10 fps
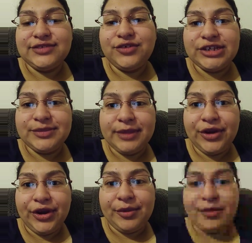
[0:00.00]
of course, my
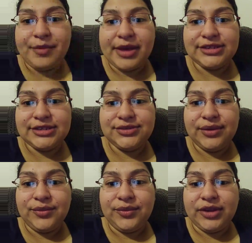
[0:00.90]
great grandma passed away
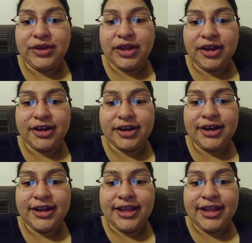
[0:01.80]
when we were younger,